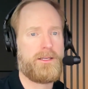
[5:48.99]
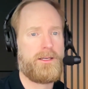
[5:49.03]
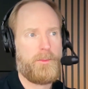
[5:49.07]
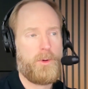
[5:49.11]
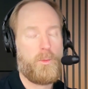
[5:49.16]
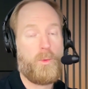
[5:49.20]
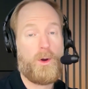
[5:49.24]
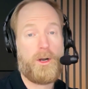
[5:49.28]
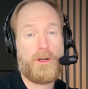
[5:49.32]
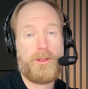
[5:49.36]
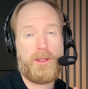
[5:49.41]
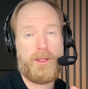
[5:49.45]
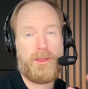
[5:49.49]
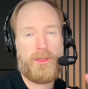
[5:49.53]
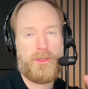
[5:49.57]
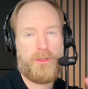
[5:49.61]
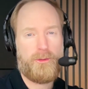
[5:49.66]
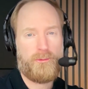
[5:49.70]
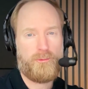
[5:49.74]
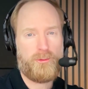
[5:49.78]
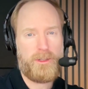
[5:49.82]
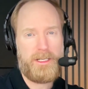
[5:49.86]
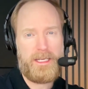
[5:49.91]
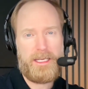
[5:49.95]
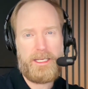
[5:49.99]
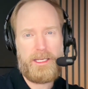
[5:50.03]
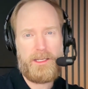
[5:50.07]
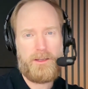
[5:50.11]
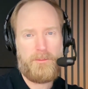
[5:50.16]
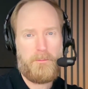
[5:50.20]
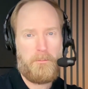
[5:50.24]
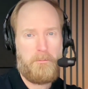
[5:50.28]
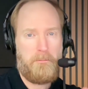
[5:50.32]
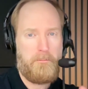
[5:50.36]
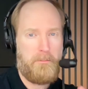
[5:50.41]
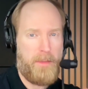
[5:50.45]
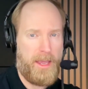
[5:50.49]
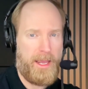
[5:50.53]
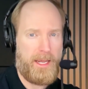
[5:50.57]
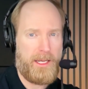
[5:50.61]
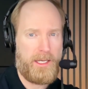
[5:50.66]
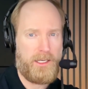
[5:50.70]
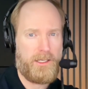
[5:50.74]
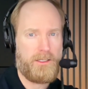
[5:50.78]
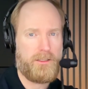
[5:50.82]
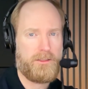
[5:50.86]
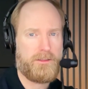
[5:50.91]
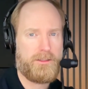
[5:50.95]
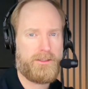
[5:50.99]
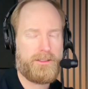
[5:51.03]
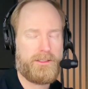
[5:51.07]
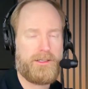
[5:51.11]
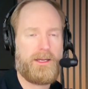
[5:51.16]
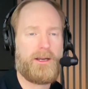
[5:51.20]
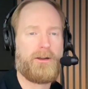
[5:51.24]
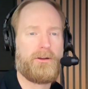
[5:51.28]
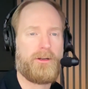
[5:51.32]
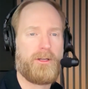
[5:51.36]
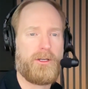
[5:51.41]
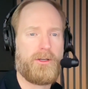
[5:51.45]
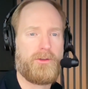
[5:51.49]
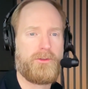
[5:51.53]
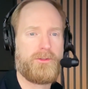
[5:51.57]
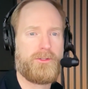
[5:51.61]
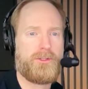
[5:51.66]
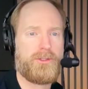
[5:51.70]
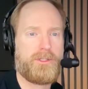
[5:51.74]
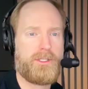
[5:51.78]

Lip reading: But what are the three main scenarios